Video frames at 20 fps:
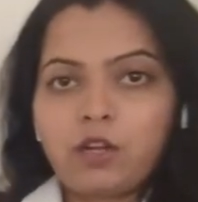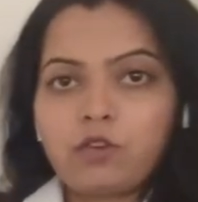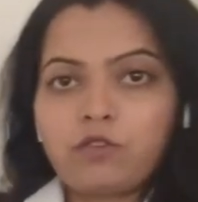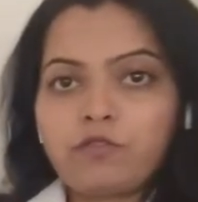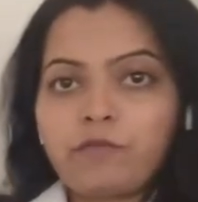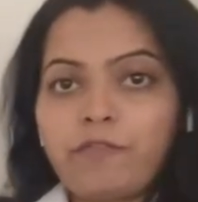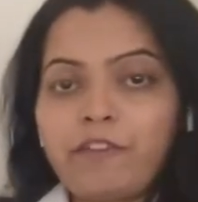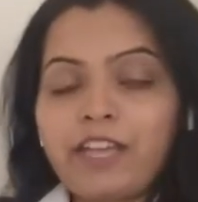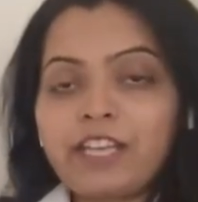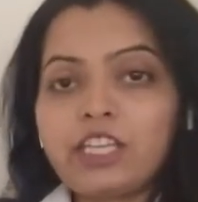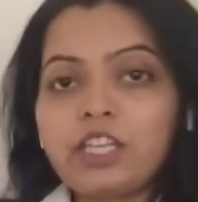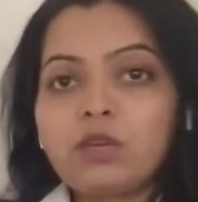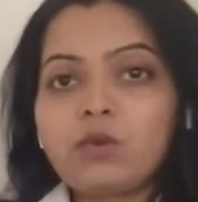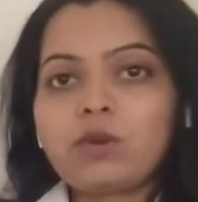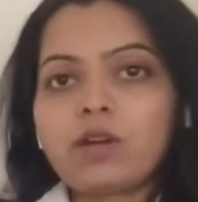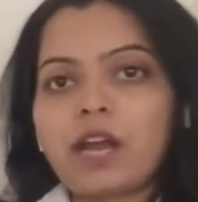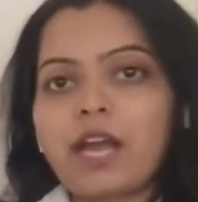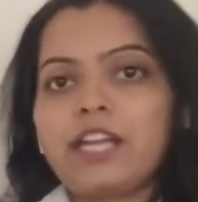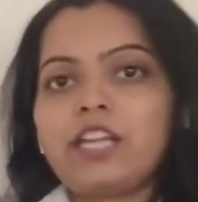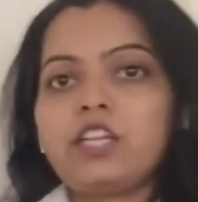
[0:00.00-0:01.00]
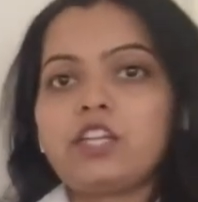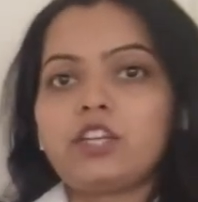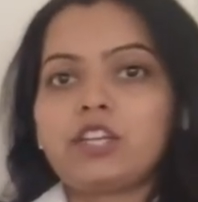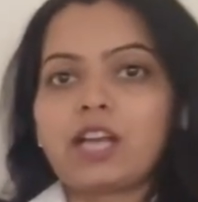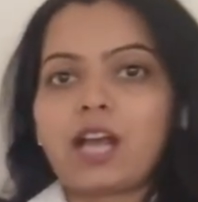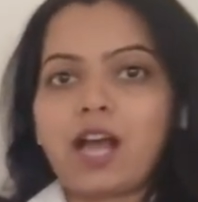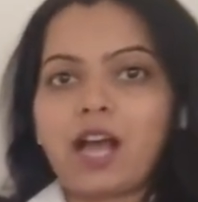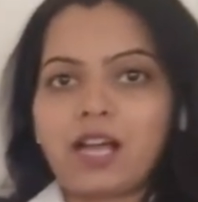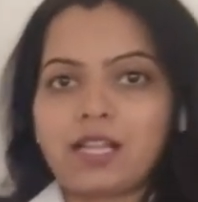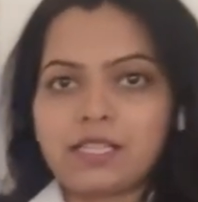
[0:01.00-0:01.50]
When you write your
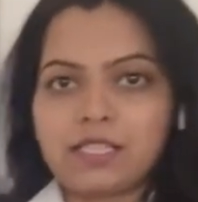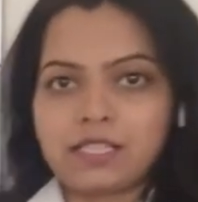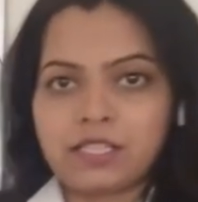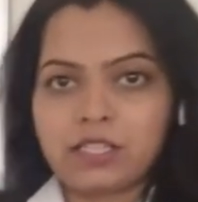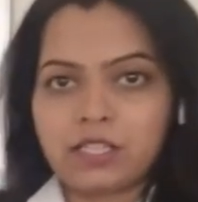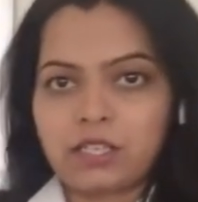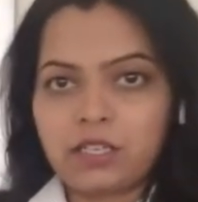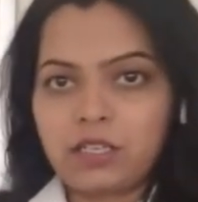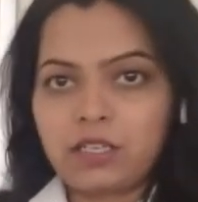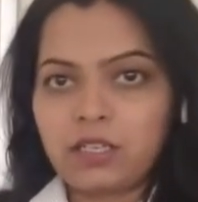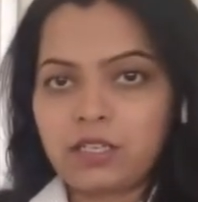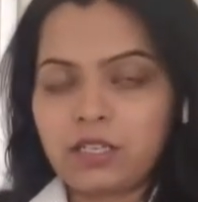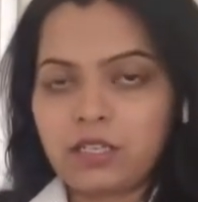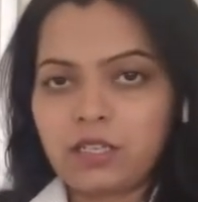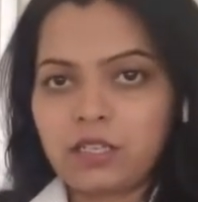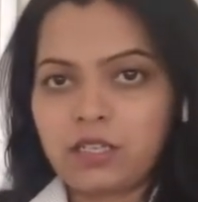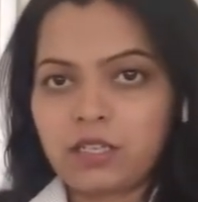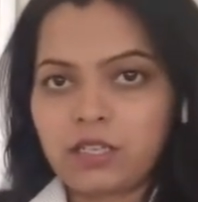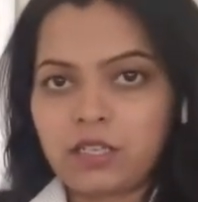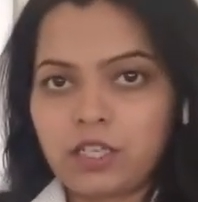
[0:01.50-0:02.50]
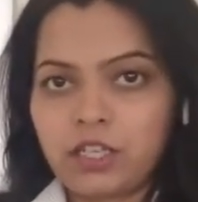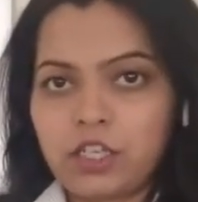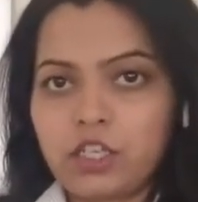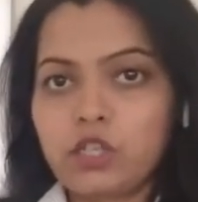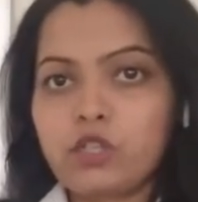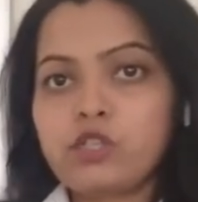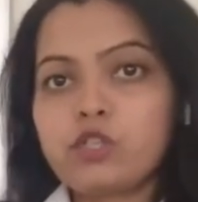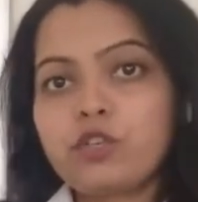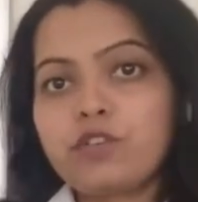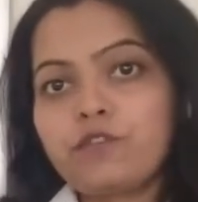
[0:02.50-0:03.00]
answer, you
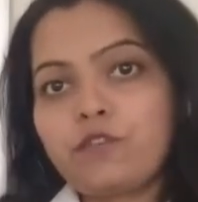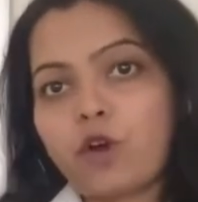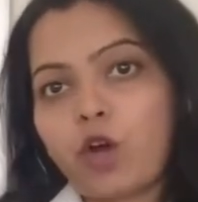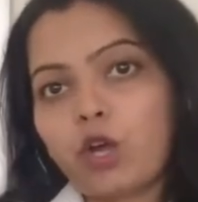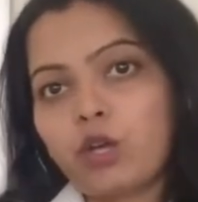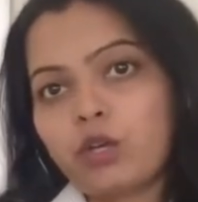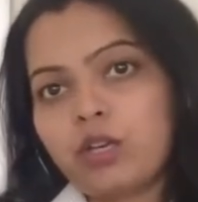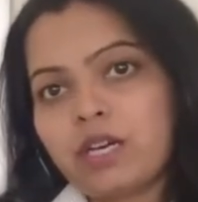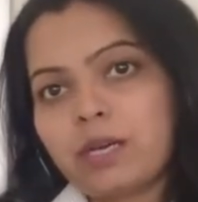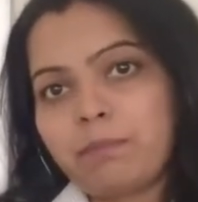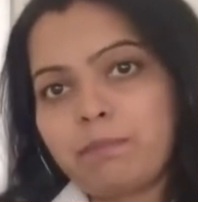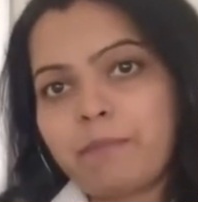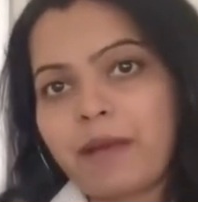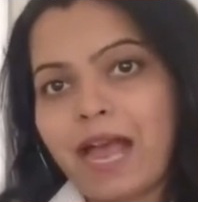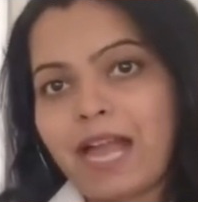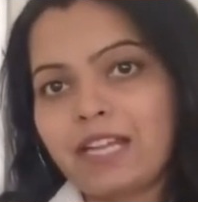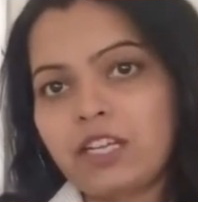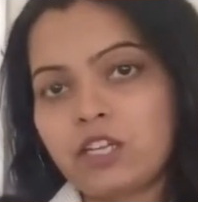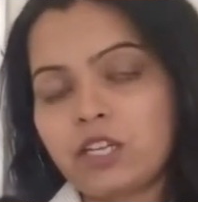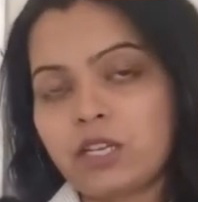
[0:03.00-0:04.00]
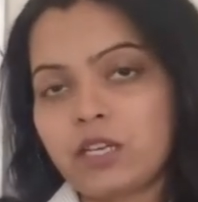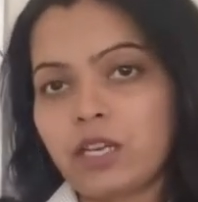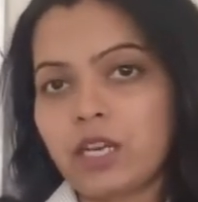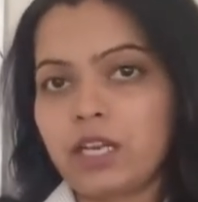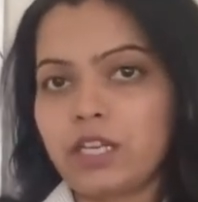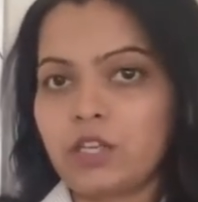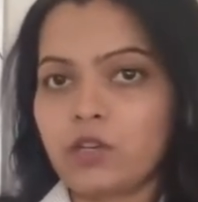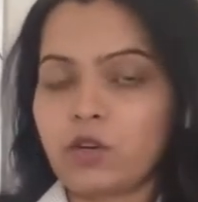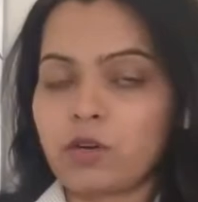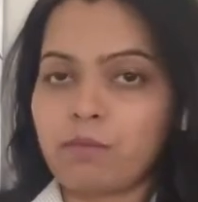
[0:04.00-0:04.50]
should follow a pattern in
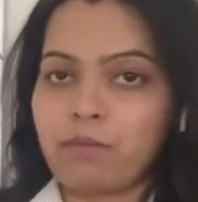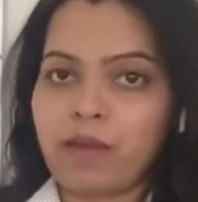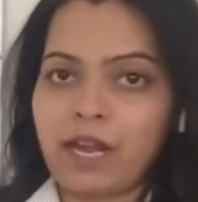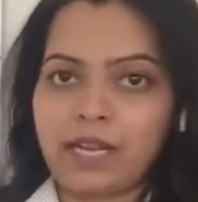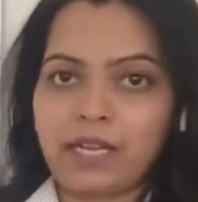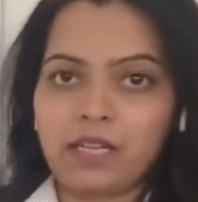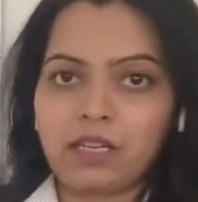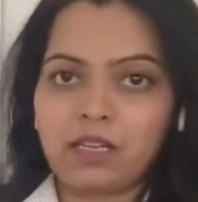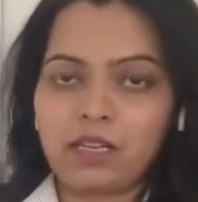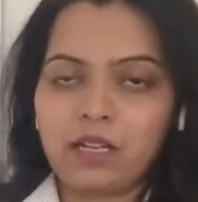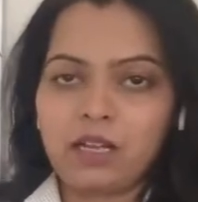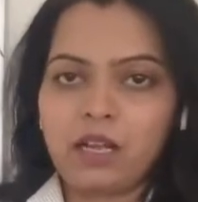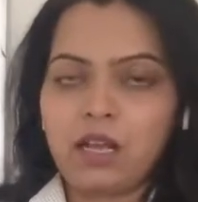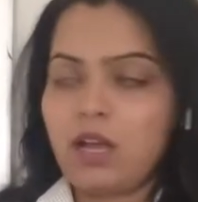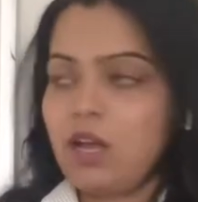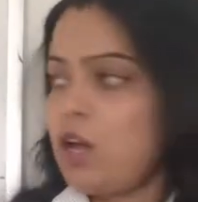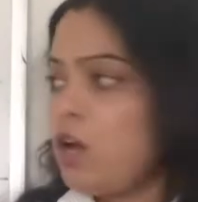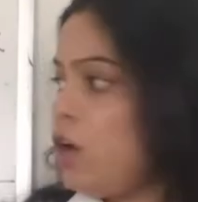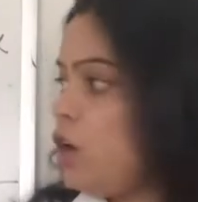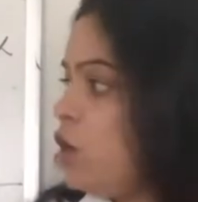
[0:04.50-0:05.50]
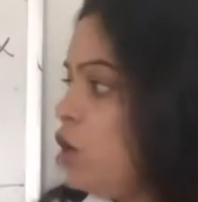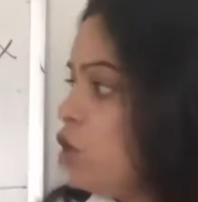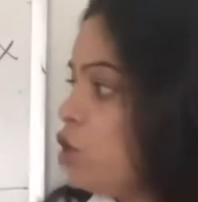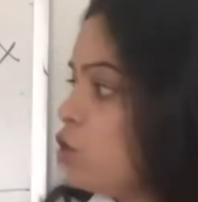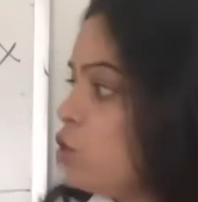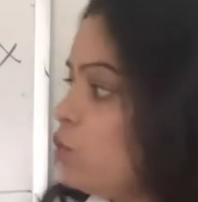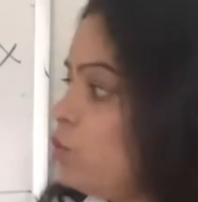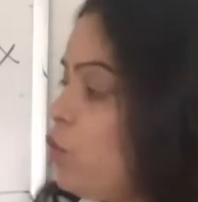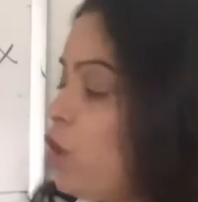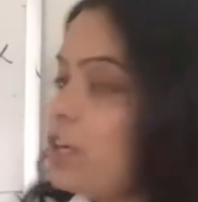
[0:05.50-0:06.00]
your mind. So
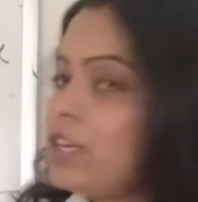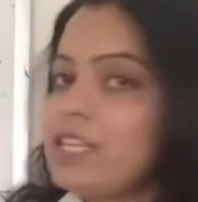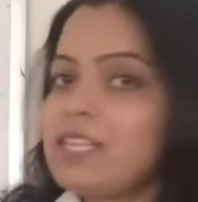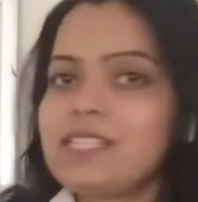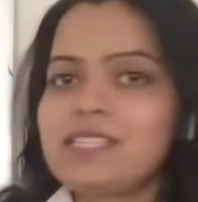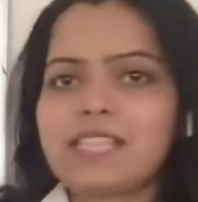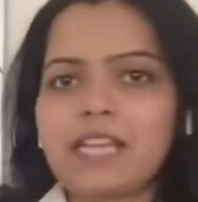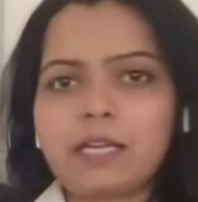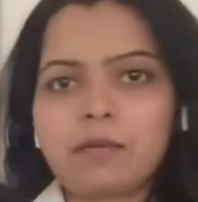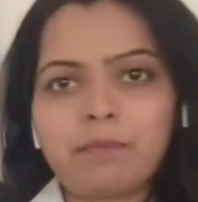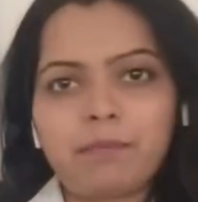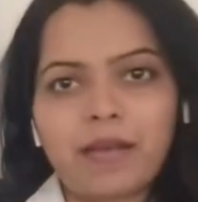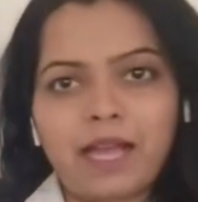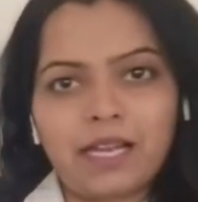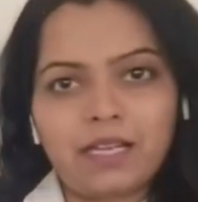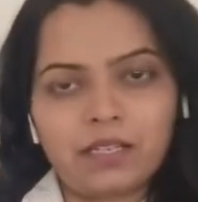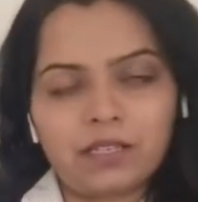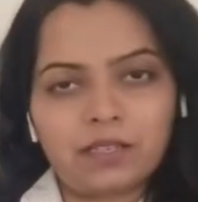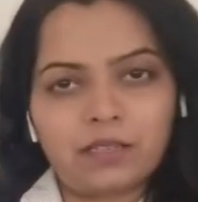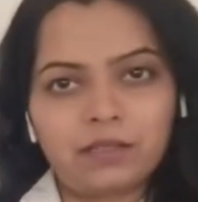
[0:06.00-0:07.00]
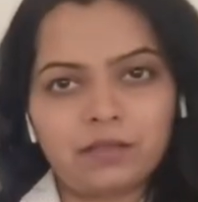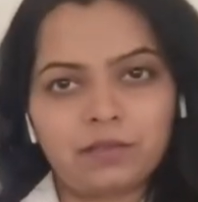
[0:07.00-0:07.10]
what is that pattern?